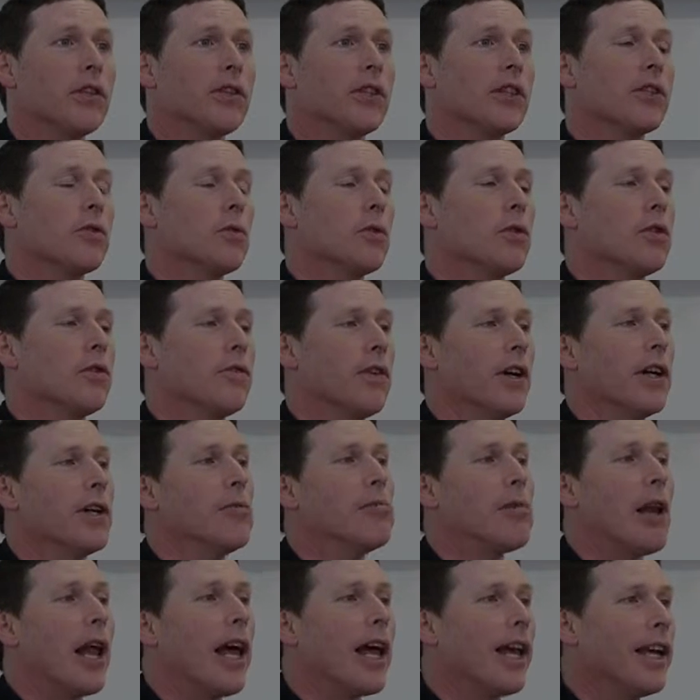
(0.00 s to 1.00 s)
physics which is very
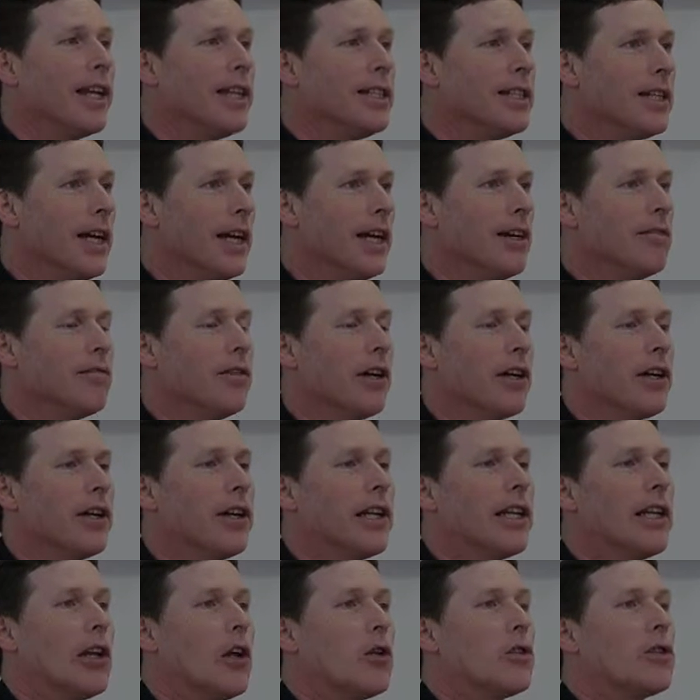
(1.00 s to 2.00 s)
applied,
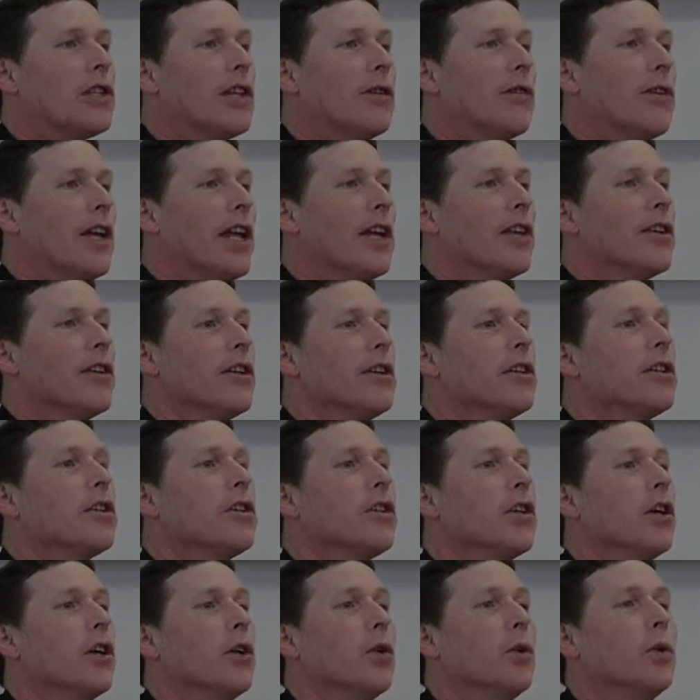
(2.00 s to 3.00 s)
very closely related
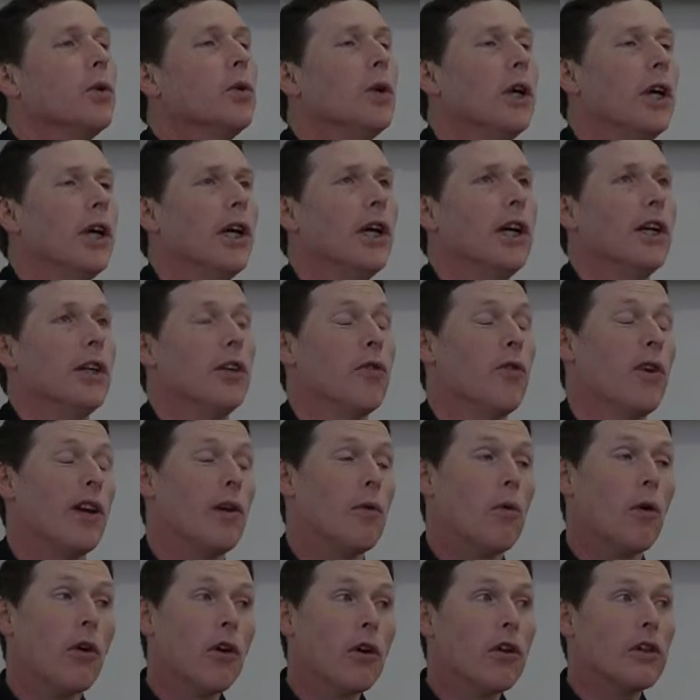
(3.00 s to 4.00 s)
to the
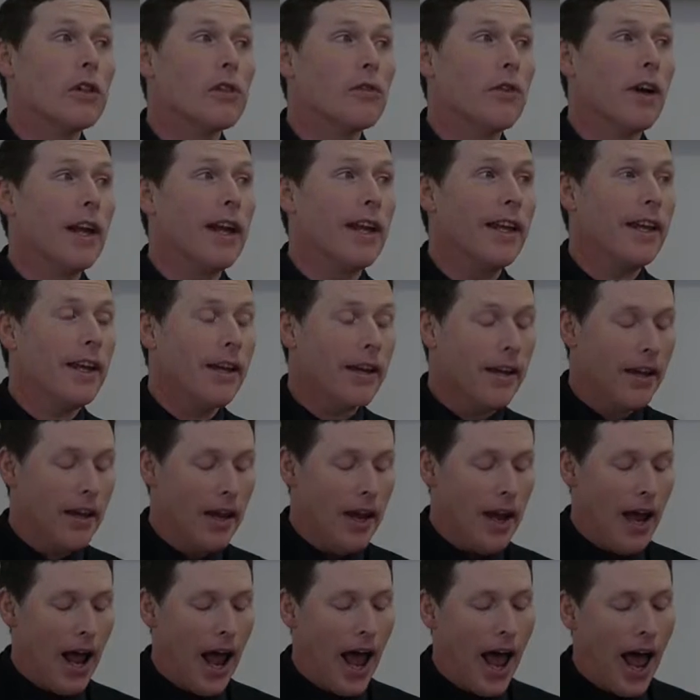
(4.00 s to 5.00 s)
real world, really.
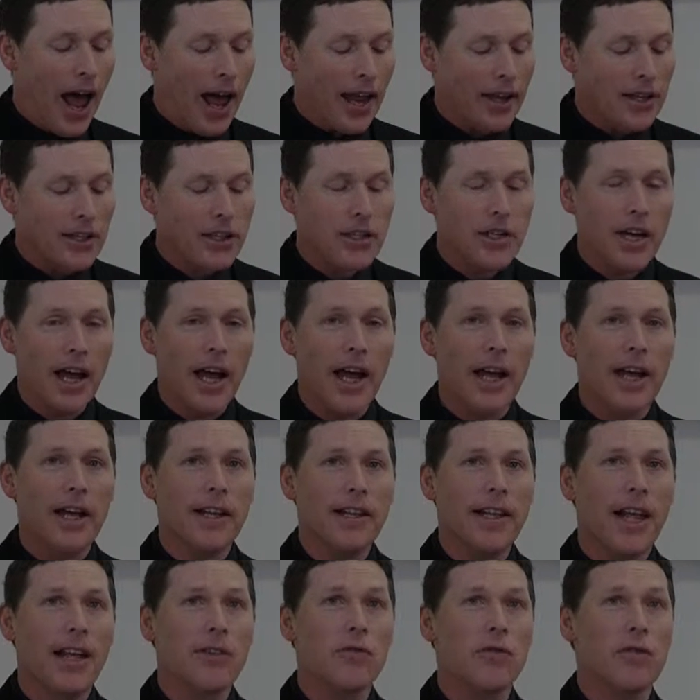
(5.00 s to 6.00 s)
And
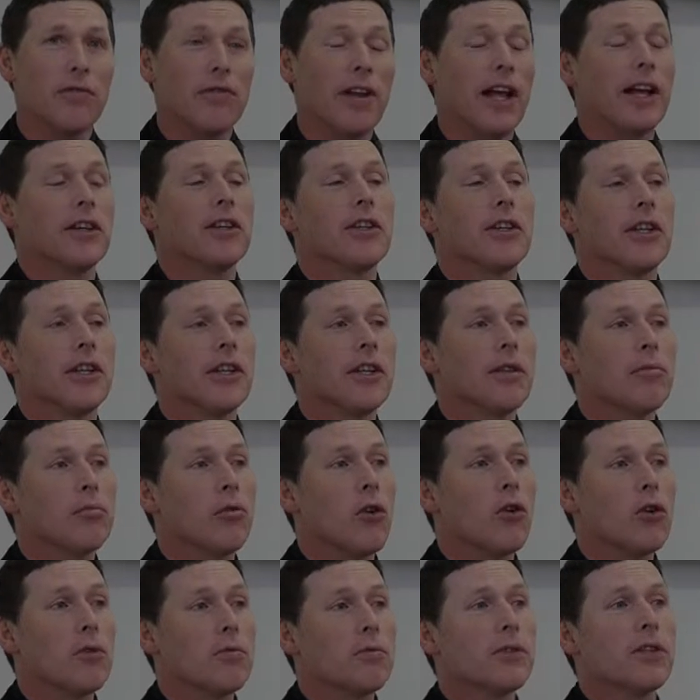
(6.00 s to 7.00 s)
that's reflected in the
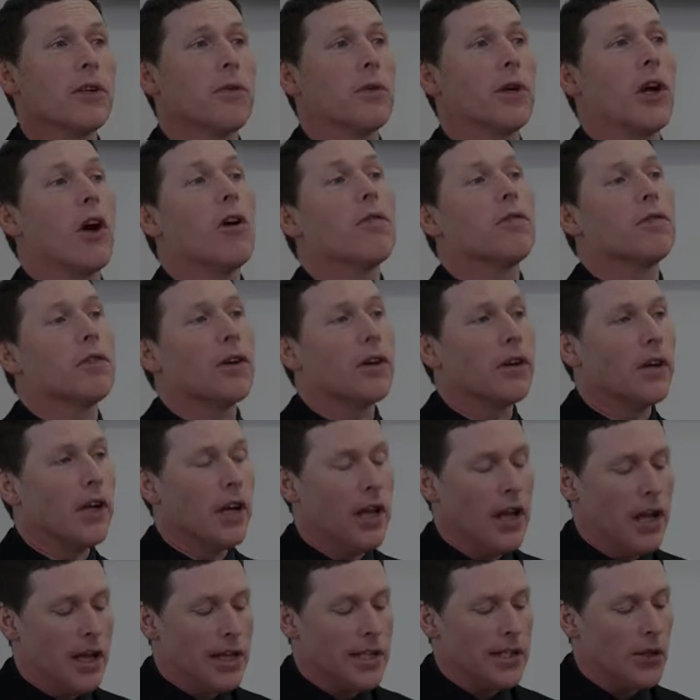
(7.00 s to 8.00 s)
programs that we offer.
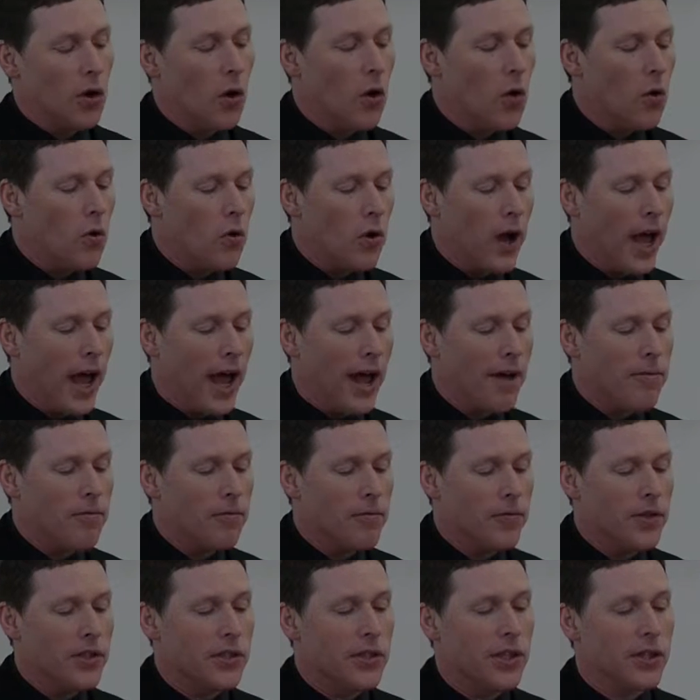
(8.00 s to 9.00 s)
So
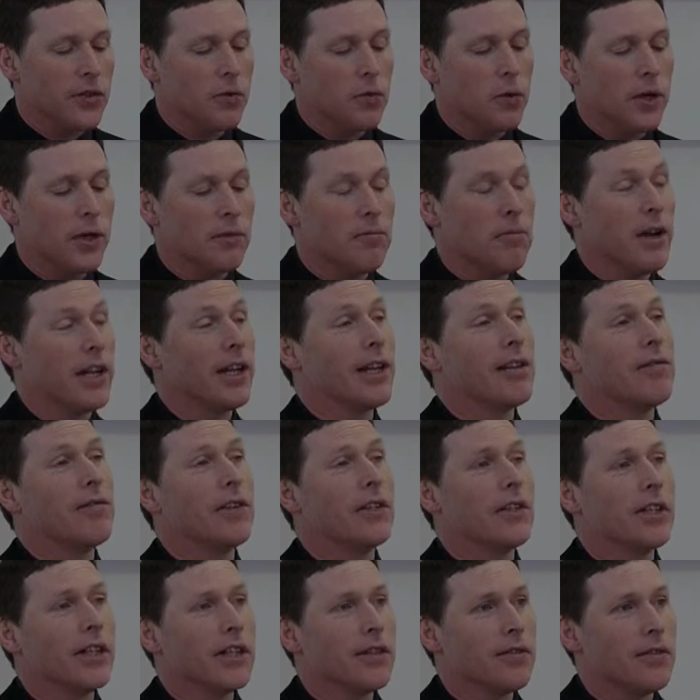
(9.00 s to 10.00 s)
physics with medical
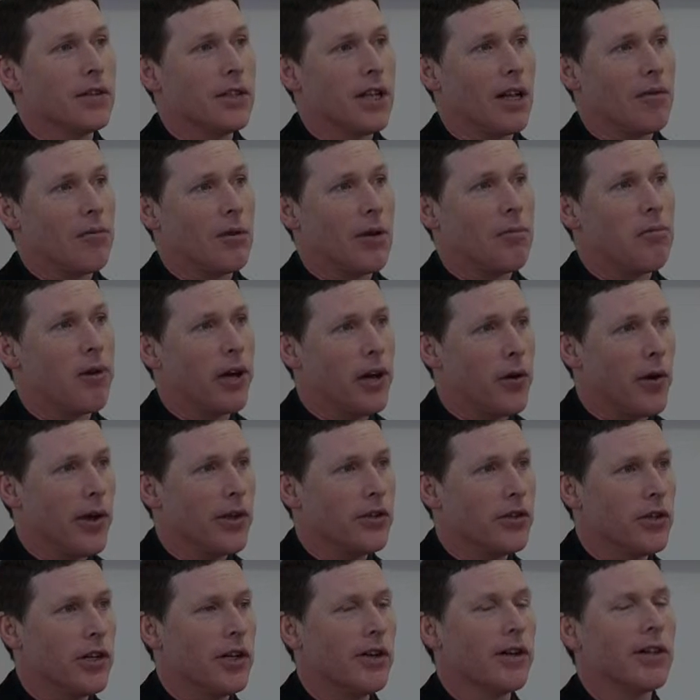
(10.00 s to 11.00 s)
physics, for example, and
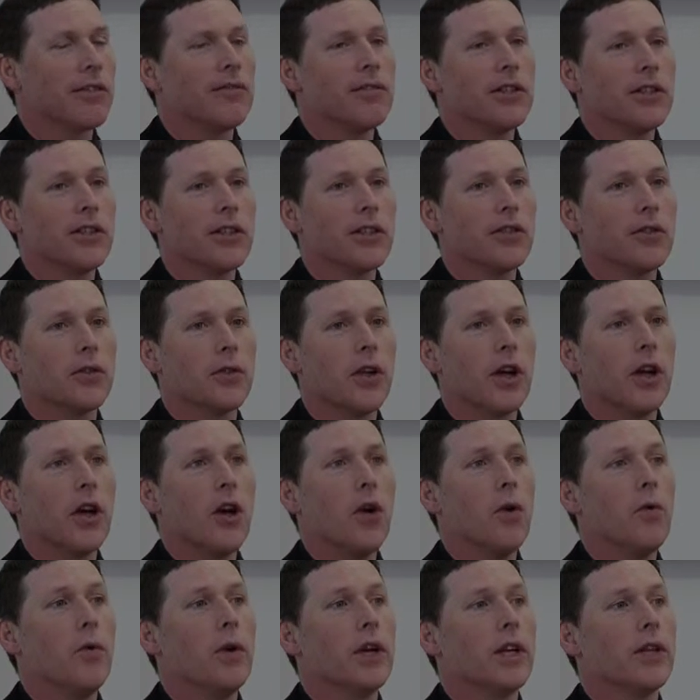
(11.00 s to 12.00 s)
bioengineering, physics
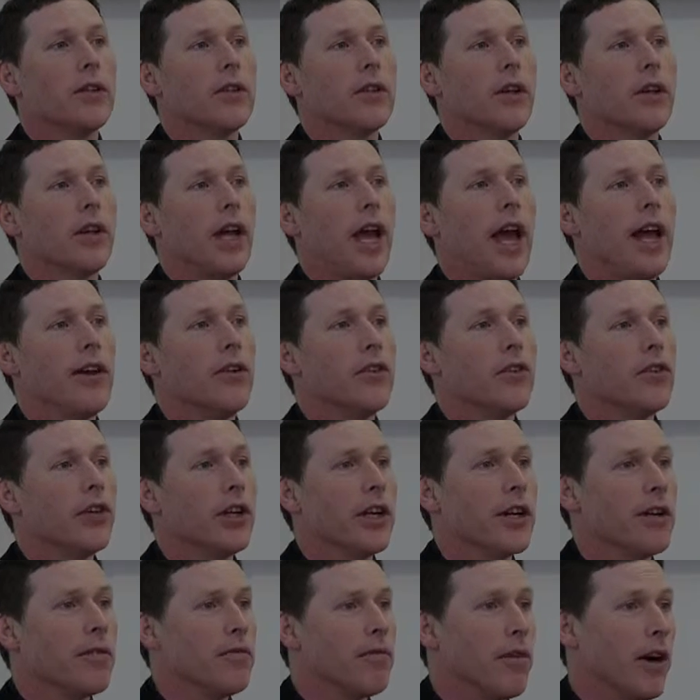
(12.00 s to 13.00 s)
with
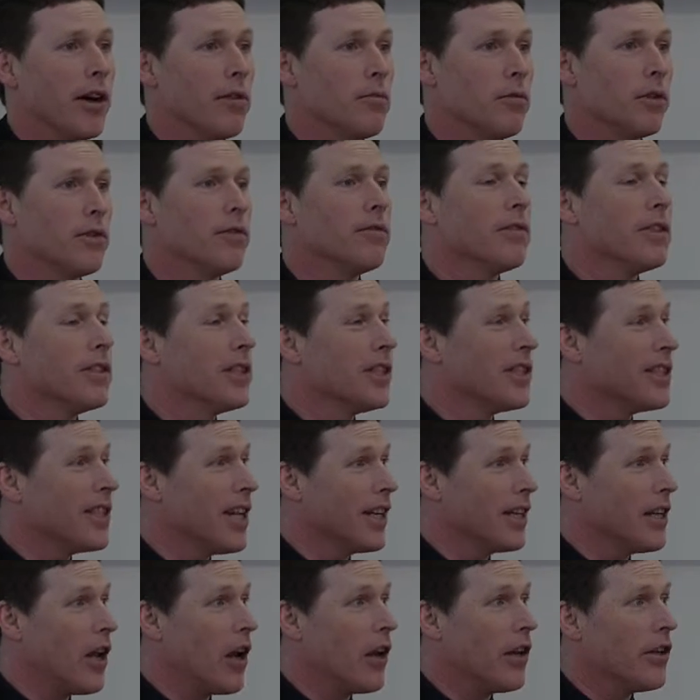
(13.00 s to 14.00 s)
energy and environment, physics
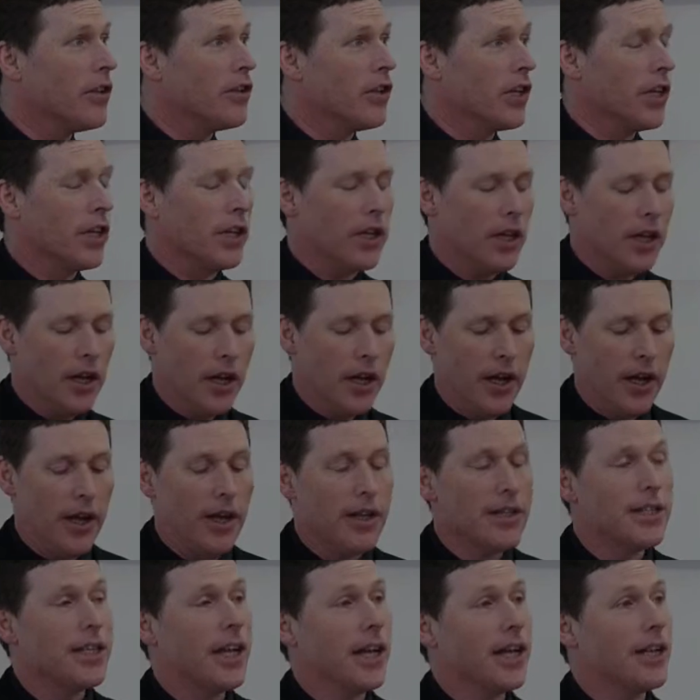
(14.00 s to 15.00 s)
technology,
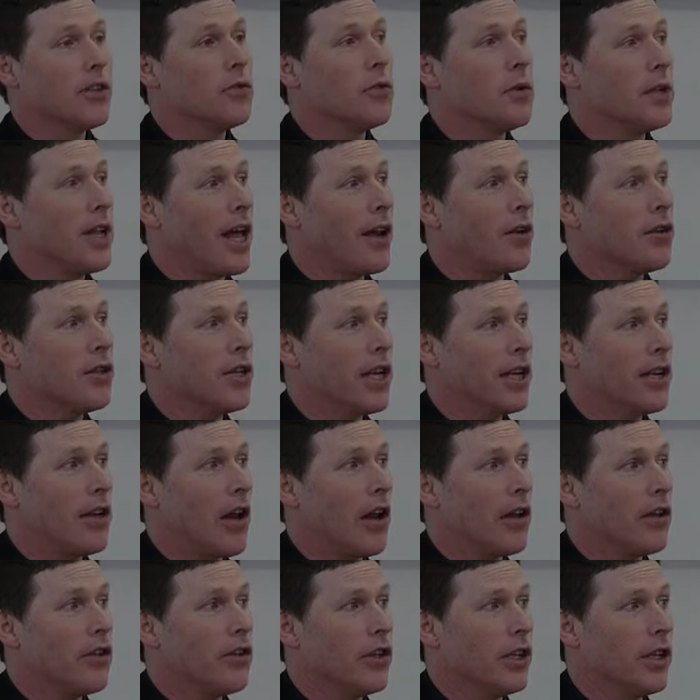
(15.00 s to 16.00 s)
science with
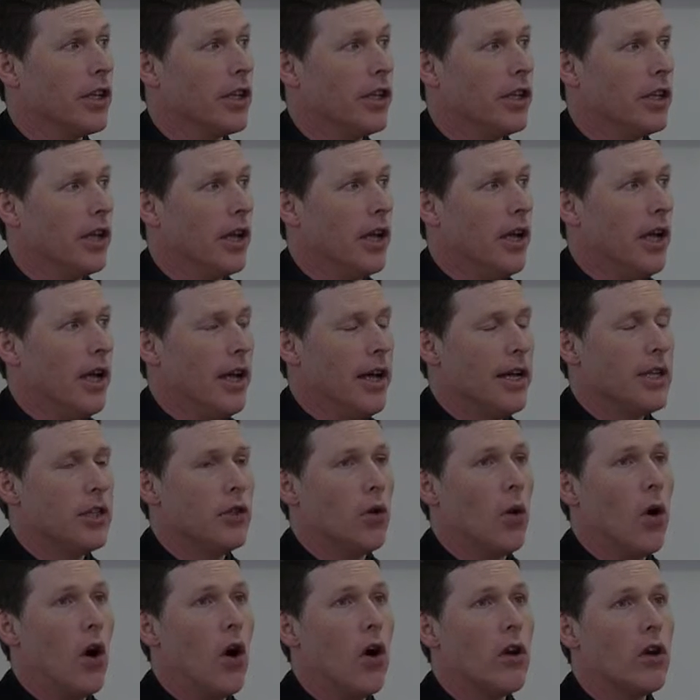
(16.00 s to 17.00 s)
nanotechnology.
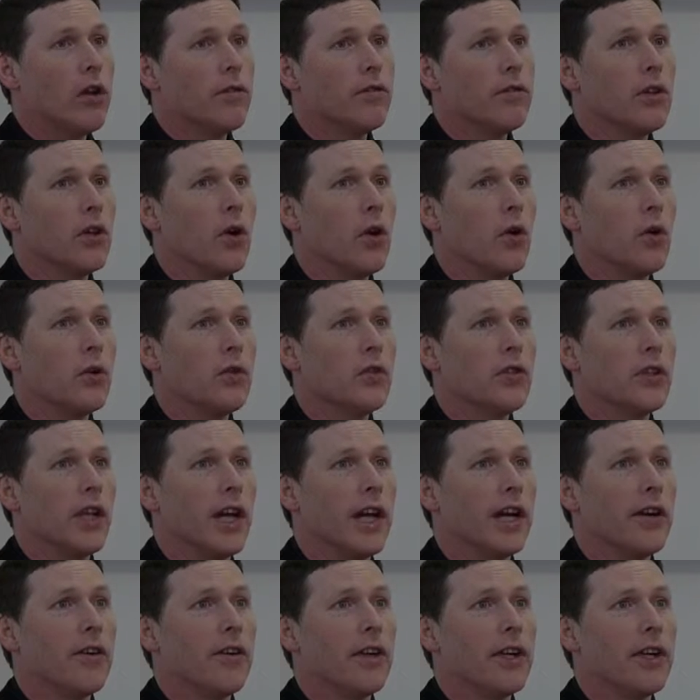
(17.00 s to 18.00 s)
So all of those
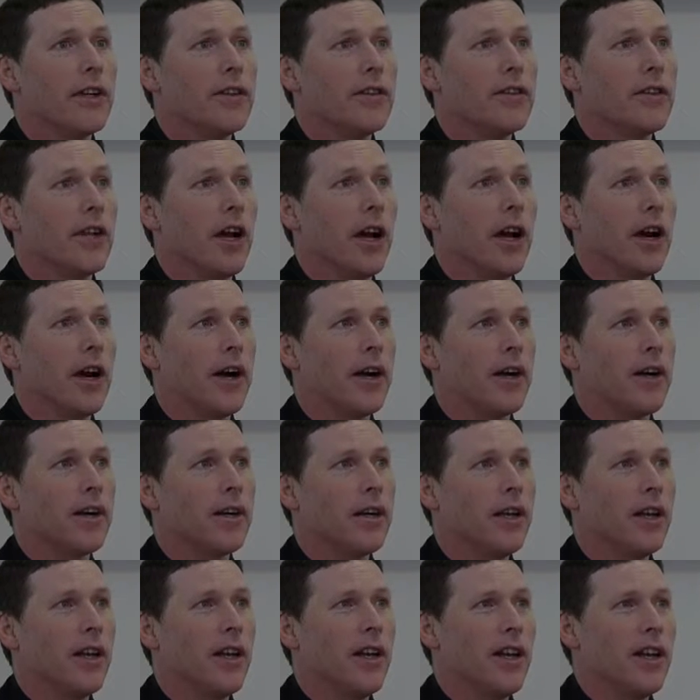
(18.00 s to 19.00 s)
areas they're
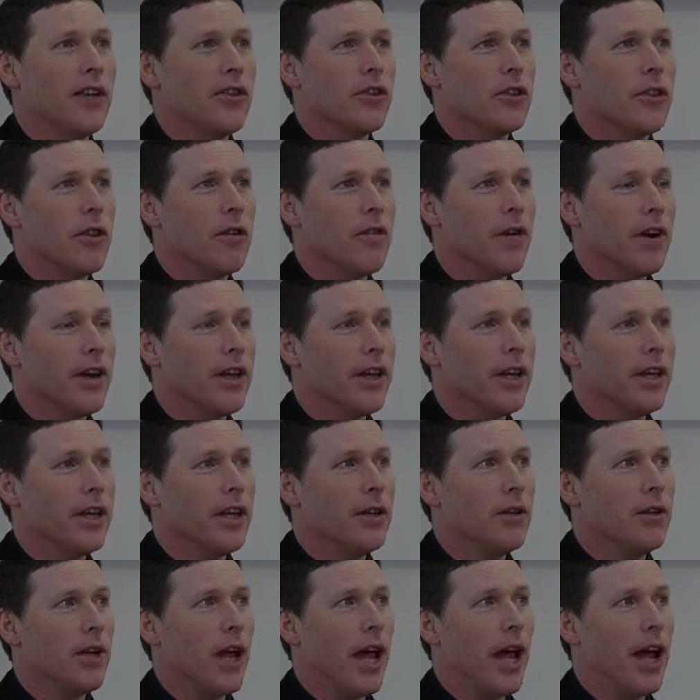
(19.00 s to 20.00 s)

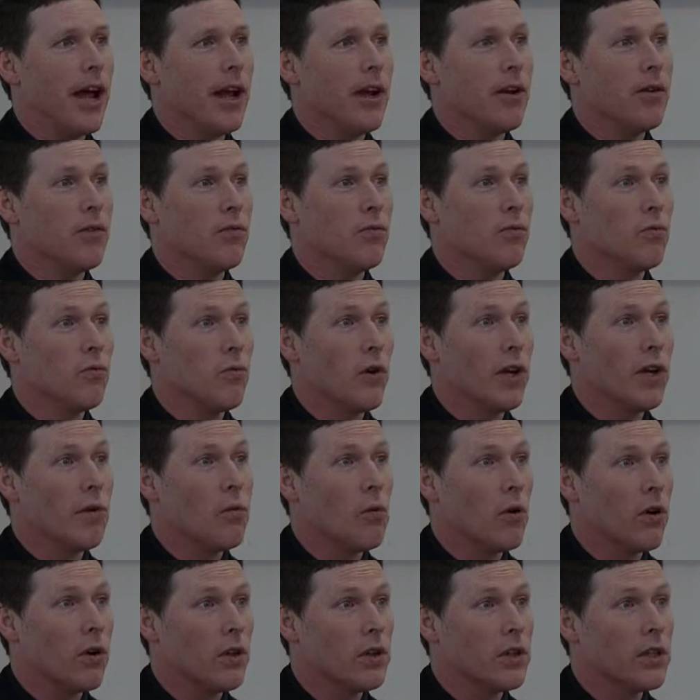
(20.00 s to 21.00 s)
very real
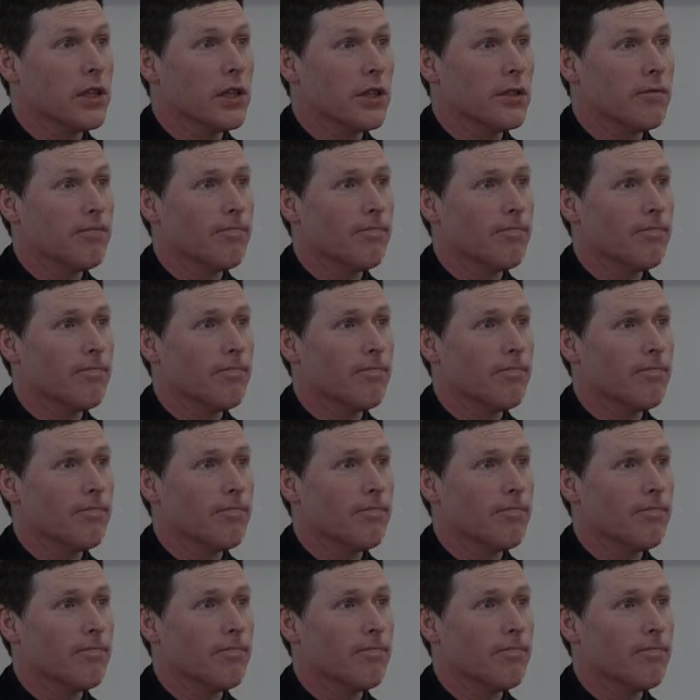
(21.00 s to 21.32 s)
world.